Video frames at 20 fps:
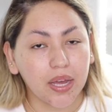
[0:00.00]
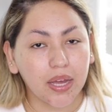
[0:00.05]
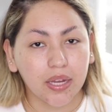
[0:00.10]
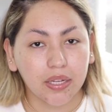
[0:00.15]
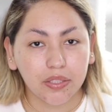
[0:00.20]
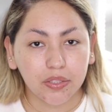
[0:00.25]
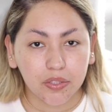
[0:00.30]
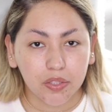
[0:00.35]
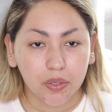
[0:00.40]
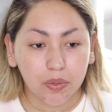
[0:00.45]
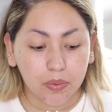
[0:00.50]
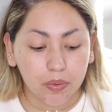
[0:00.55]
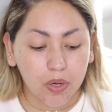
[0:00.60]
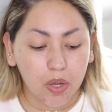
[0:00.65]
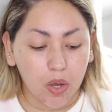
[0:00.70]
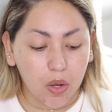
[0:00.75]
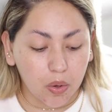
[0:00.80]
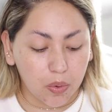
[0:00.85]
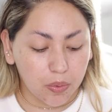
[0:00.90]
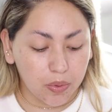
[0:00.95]
I don't
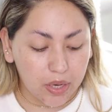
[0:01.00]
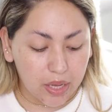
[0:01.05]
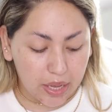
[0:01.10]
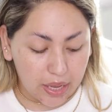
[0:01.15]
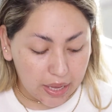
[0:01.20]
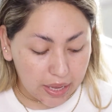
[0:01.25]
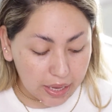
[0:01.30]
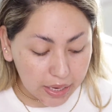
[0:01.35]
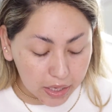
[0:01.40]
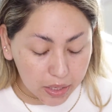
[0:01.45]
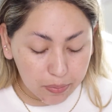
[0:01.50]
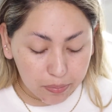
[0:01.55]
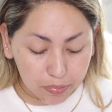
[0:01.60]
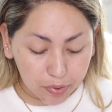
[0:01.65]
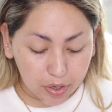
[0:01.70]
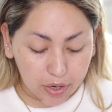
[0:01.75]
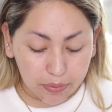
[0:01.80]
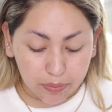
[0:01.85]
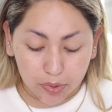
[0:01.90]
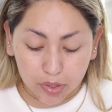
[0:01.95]
own any
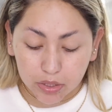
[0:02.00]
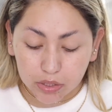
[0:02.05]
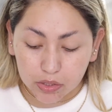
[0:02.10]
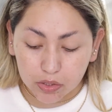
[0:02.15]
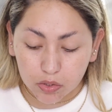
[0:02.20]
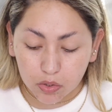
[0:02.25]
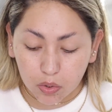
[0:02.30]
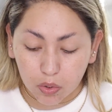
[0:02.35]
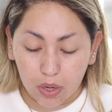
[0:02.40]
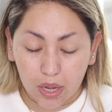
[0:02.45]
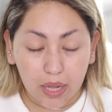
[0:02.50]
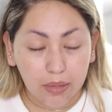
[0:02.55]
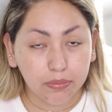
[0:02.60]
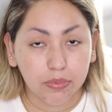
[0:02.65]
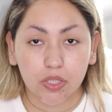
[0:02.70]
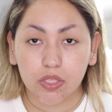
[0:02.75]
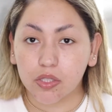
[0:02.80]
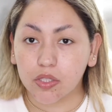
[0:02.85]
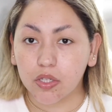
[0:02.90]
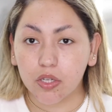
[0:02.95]
primers, so I'm
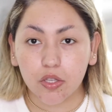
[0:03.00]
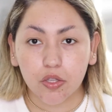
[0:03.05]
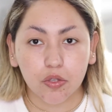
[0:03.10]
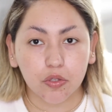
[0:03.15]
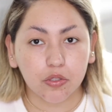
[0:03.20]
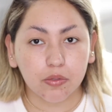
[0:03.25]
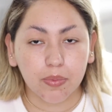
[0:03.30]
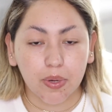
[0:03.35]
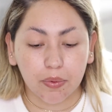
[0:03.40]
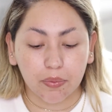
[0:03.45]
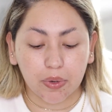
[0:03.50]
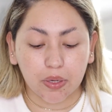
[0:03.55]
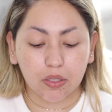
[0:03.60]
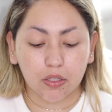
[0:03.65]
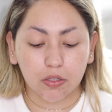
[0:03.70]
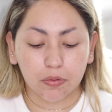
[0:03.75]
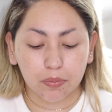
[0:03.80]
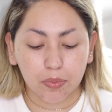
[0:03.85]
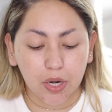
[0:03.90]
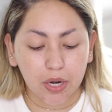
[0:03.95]
just going to use my
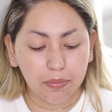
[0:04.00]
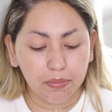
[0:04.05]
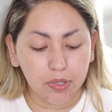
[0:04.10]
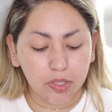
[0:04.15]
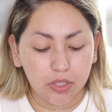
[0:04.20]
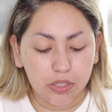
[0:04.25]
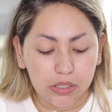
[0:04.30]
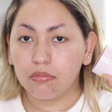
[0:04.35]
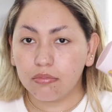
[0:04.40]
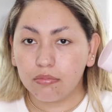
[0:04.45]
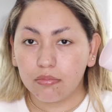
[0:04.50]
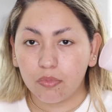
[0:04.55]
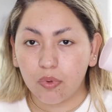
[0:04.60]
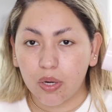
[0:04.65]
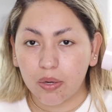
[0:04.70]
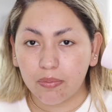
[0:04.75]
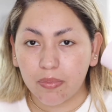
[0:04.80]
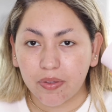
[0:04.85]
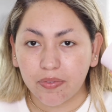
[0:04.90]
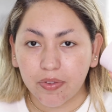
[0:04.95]
regular primers.
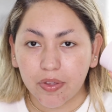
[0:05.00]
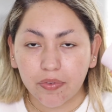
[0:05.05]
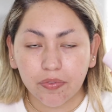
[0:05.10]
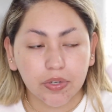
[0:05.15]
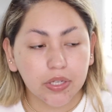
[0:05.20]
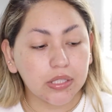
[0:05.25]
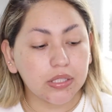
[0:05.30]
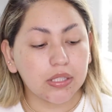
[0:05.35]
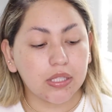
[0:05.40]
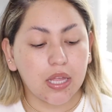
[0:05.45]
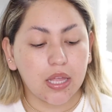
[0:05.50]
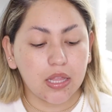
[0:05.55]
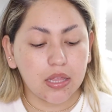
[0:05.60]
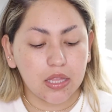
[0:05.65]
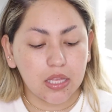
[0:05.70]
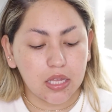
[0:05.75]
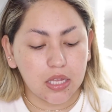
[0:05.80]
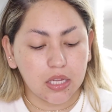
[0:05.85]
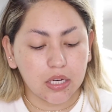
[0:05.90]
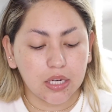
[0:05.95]
One of my favorites,
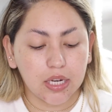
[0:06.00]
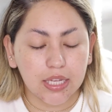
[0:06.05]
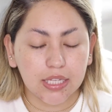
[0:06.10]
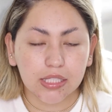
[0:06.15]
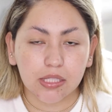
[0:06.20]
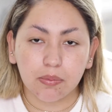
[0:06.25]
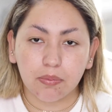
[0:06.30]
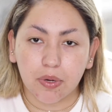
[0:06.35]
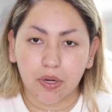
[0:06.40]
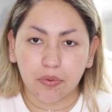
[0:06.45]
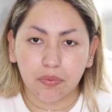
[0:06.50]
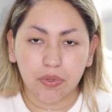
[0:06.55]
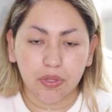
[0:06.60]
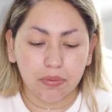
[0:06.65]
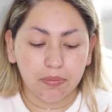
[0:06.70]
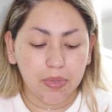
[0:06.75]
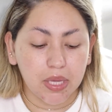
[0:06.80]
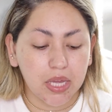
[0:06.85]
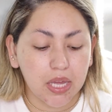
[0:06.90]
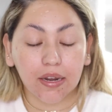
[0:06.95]
the NYX Bear
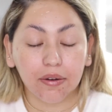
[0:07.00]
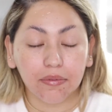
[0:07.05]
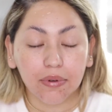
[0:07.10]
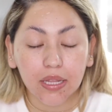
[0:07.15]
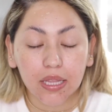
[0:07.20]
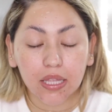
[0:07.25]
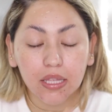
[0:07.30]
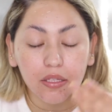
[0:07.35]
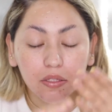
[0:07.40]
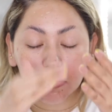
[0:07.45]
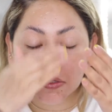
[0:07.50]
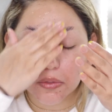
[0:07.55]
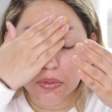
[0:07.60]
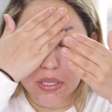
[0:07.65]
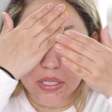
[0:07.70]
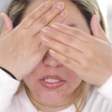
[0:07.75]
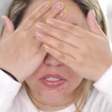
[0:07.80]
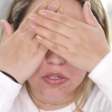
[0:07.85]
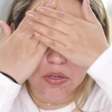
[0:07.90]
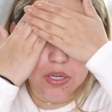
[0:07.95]
With Me. I really do
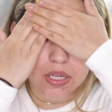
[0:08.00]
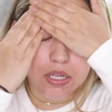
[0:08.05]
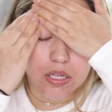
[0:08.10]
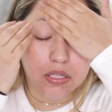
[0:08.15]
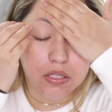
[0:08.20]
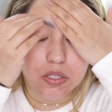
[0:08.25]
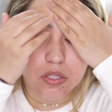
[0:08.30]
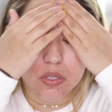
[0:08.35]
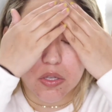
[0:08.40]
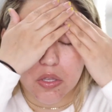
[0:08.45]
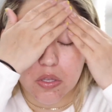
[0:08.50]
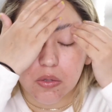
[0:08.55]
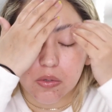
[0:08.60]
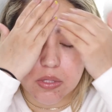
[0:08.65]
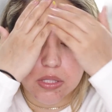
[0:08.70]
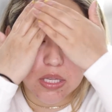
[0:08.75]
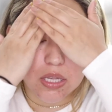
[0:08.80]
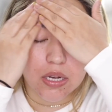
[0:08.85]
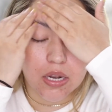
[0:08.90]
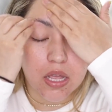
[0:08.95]
enjoy it to
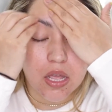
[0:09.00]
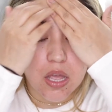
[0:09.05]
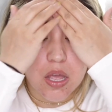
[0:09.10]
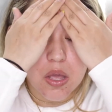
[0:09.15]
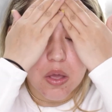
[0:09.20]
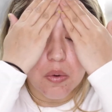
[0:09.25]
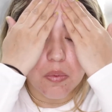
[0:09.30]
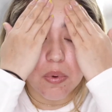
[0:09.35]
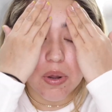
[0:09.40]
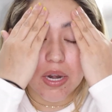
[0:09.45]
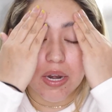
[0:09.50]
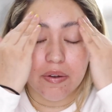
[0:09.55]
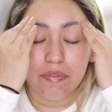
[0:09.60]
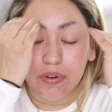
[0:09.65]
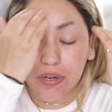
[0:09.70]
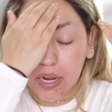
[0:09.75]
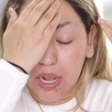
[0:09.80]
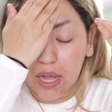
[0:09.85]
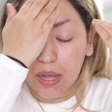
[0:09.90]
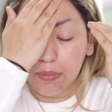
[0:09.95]
use it
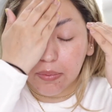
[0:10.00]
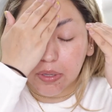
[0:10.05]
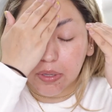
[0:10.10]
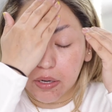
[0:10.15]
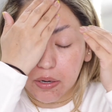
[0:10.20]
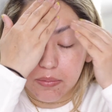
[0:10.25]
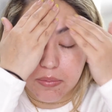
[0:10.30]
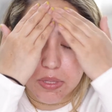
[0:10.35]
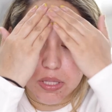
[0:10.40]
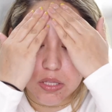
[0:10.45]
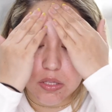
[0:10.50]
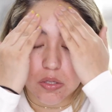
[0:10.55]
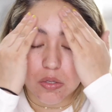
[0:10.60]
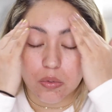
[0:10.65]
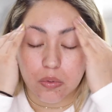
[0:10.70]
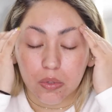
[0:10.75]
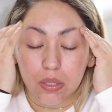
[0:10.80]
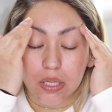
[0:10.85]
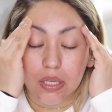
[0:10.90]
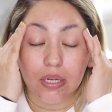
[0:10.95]
whenever I'm be
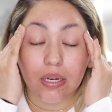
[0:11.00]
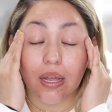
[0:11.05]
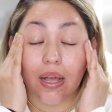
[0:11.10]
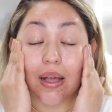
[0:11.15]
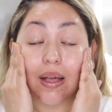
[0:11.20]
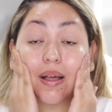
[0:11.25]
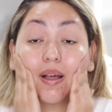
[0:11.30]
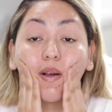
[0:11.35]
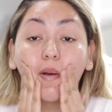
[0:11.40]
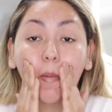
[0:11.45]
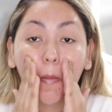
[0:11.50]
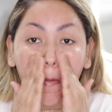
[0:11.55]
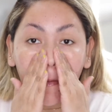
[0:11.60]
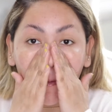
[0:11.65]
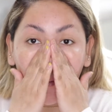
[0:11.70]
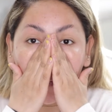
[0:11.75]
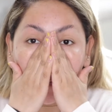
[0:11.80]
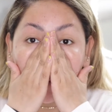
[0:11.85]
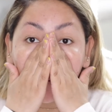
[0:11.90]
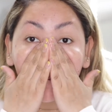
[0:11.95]
doing
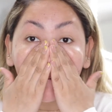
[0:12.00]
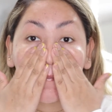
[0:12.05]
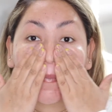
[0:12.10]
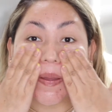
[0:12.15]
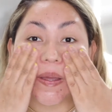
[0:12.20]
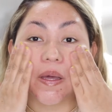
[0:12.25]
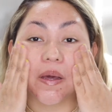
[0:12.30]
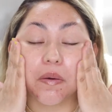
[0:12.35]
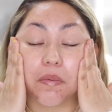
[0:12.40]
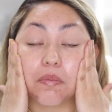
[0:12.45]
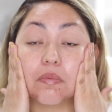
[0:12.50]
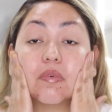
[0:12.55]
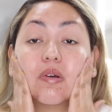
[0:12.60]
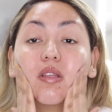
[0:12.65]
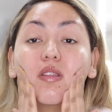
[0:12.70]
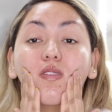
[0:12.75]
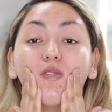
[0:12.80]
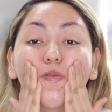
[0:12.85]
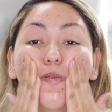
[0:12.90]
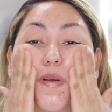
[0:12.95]
makeup
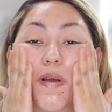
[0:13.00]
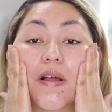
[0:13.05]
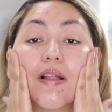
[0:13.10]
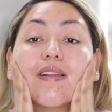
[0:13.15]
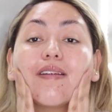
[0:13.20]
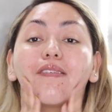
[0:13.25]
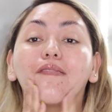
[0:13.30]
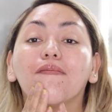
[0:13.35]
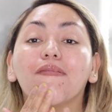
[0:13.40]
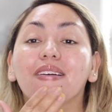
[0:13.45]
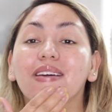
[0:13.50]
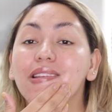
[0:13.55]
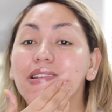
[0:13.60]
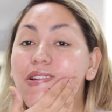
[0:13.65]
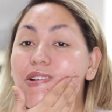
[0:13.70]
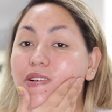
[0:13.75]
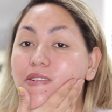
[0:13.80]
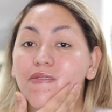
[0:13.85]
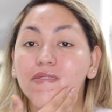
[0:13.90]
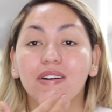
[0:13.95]
with a little
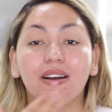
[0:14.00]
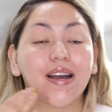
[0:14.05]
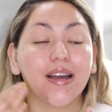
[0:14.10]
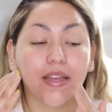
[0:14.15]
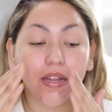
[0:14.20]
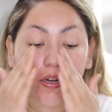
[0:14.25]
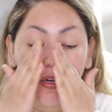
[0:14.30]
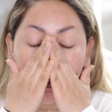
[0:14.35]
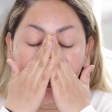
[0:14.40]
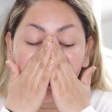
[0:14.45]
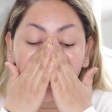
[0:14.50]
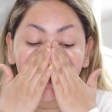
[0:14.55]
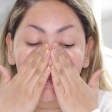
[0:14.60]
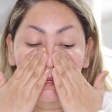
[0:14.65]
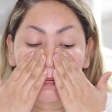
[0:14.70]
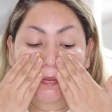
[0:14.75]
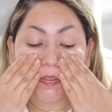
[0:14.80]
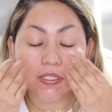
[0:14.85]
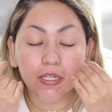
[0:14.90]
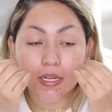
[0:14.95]
bit of a higher
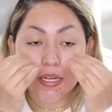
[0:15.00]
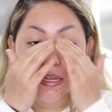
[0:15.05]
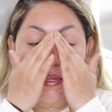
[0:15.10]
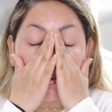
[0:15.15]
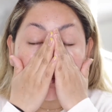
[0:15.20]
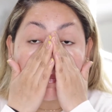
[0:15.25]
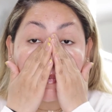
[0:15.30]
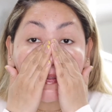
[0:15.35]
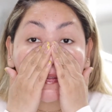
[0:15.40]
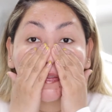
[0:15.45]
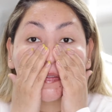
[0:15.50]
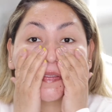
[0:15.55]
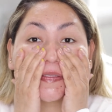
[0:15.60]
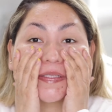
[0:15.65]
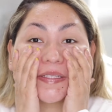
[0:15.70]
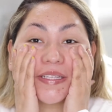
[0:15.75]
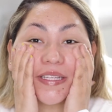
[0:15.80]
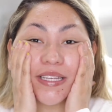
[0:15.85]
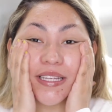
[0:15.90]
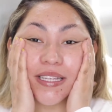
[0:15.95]
coverage,
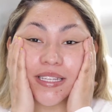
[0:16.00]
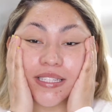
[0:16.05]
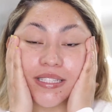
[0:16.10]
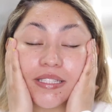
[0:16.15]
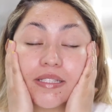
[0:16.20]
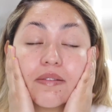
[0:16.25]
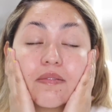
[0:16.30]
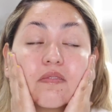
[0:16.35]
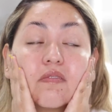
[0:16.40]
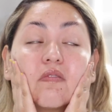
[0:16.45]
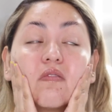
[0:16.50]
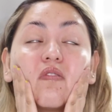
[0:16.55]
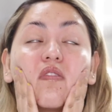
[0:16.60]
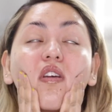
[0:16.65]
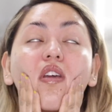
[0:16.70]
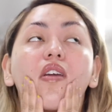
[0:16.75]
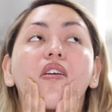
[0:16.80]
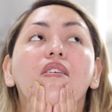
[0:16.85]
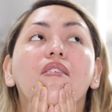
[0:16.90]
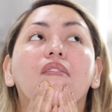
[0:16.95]
because it's
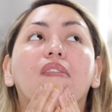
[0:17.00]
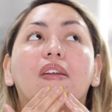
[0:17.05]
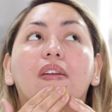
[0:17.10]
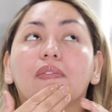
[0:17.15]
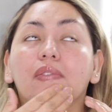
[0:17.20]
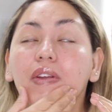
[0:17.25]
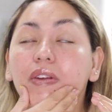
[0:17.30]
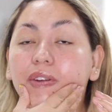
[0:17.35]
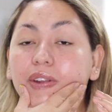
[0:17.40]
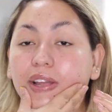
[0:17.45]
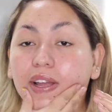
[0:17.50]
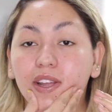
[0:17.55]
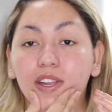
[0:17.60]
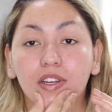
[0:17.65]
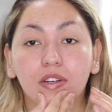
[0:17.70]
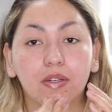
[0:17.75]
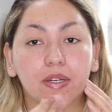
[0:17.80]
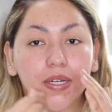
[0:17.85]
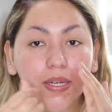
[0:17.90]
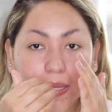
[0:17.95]
very
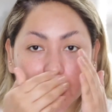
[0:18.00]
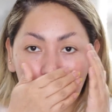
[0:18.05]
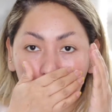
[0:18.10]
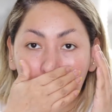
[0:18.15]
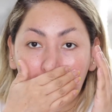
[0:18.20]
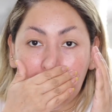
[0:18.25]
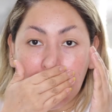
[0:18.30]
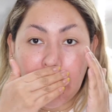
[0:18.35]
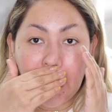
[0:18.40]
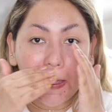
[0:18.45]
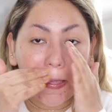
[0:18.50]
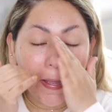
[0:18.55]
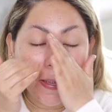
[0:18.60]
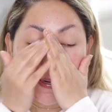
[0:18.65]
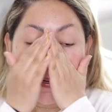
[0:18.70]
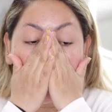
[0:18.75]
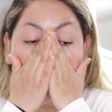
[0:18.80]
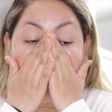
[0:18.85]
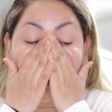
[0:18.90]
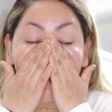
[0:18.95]
hydrating
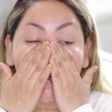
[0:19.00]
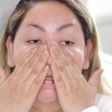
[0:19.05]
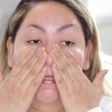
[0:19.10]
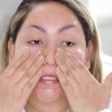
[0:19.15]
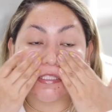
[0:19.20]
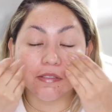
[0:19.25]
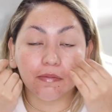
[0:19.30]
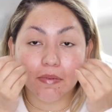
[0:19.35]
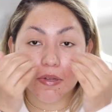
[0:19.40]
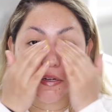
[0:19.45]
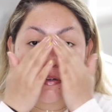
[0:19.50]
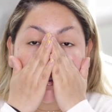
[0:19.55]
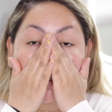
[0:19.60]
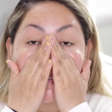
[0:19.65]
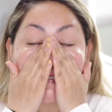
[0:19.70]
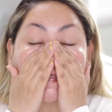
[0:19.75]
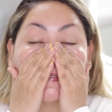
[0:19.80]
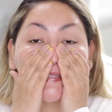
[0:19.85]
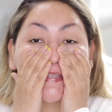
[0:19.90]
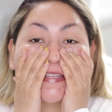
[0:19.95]
and it is very
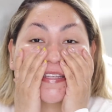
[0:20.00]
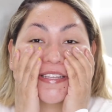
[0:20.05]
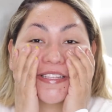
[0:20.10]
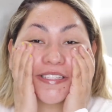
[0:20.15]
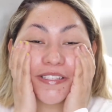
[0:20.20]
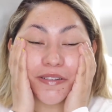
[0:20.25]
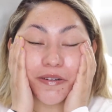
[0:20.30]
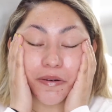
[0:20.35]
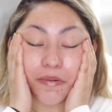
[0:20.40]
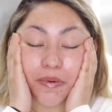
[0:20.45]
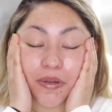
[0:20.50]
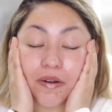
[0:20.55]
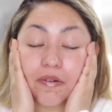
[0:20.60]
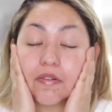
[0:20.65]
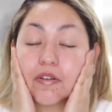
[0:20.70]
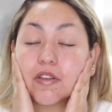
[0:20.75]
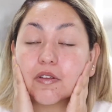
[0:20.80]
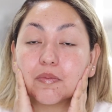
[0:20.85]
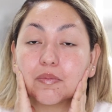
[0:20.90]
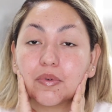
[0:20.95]
sticky, so
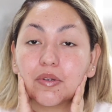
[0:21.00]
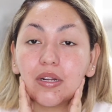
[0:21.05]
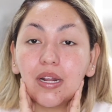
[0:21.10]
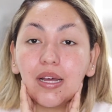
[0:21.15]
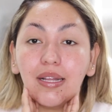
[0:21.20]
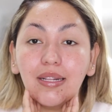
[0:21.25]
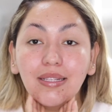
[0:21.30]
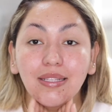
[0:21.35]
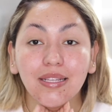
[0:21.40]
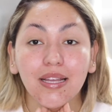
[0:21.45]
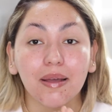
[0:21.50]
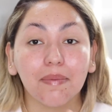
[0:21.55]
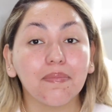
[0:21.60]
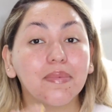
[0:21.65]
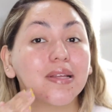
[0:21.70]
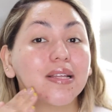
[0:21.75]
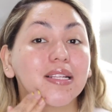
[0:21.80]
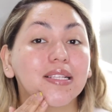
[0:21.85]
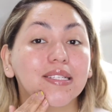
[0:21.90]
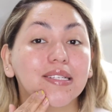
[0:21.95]
whatever you put on top,
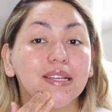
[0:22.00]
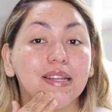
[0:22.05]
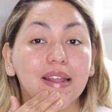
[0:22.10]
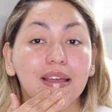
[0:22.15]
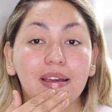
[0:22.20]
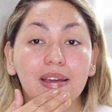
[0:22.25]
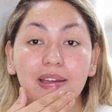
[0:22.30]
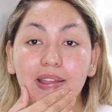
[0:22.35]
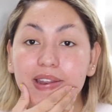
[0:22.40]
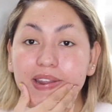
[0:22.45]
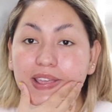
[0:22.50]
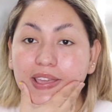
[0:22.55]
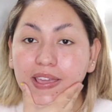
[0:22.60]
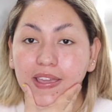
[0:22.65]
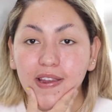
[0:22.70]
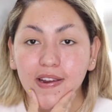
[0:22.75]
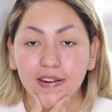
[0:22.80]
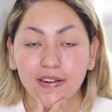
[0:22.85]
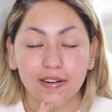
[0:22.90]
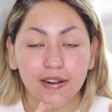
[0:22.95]
it's gonna
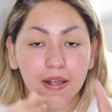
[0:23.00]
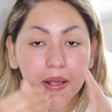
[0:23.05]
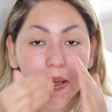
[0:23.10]
adhere